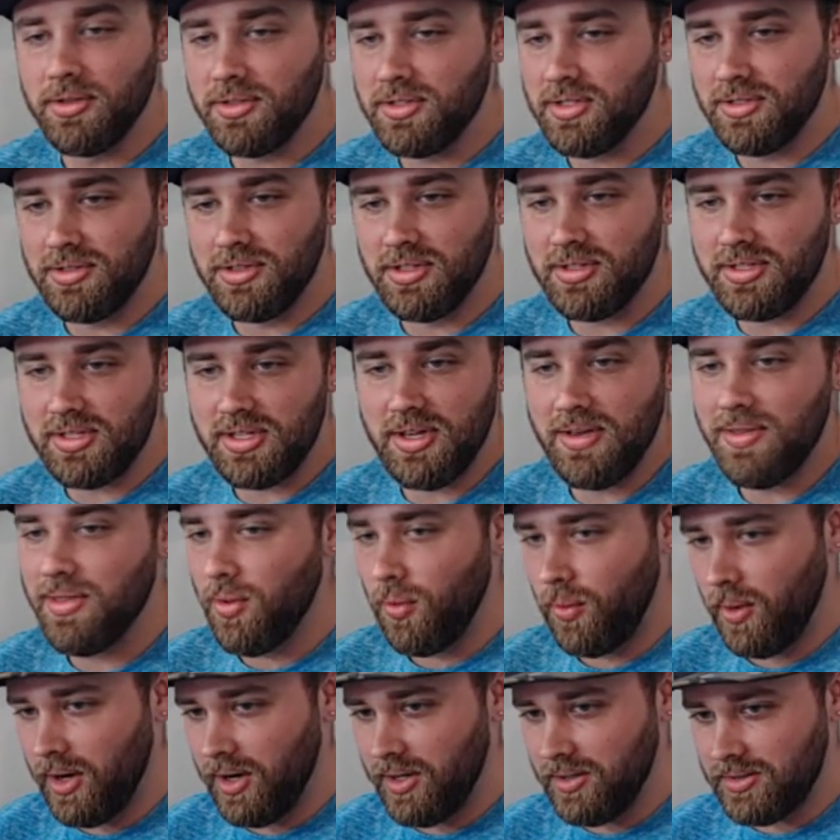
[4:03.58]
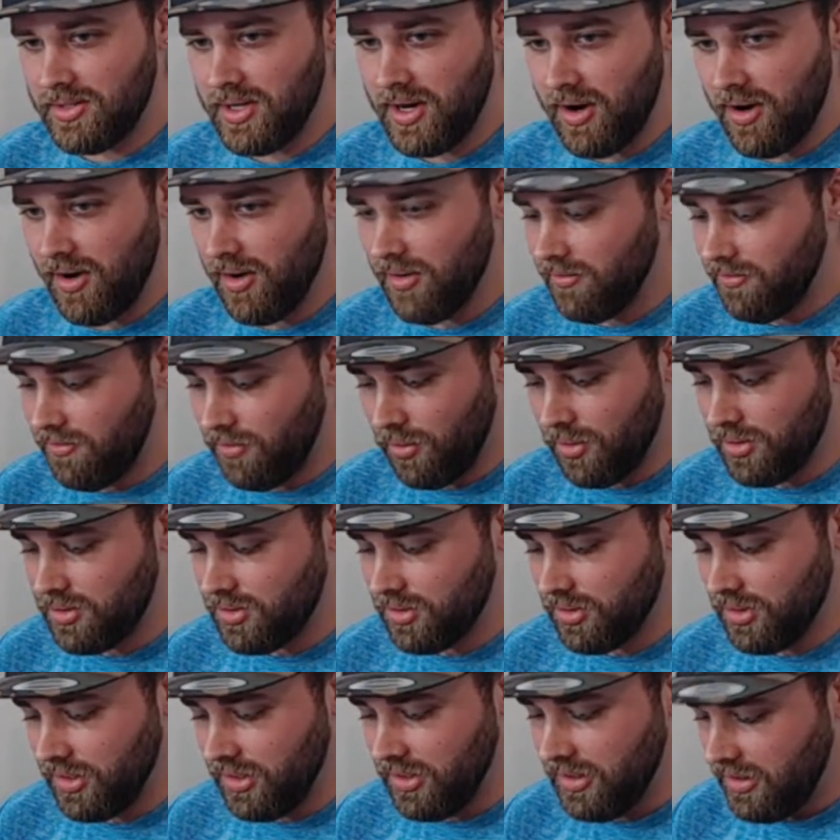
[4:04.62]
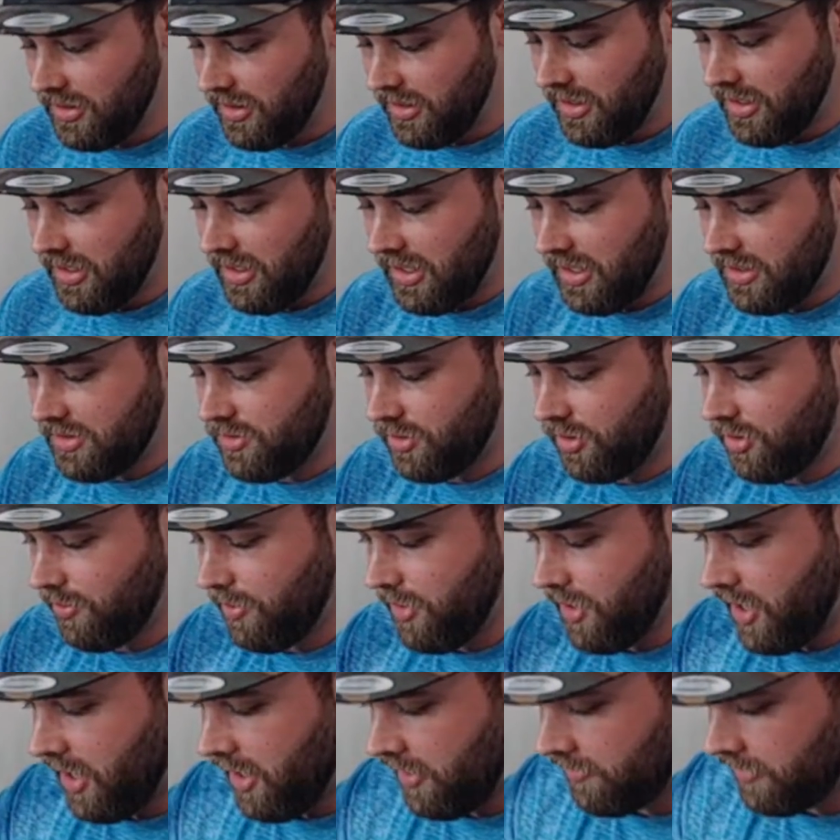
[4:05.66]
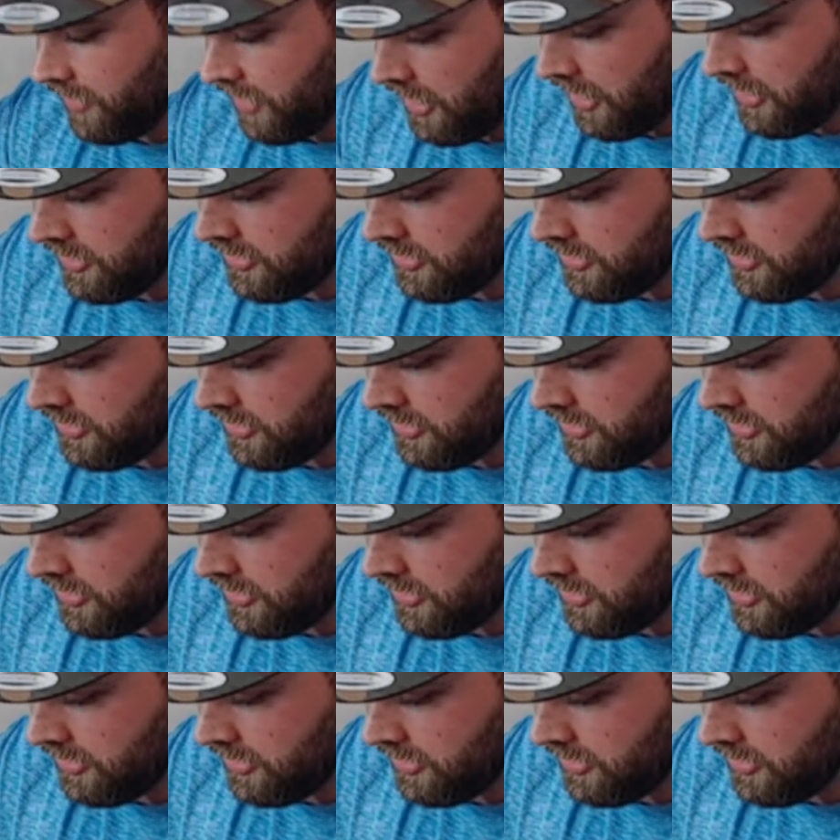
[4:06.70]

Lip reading: and just seeing the wear and tear, unfortunately, it turned me off, guys.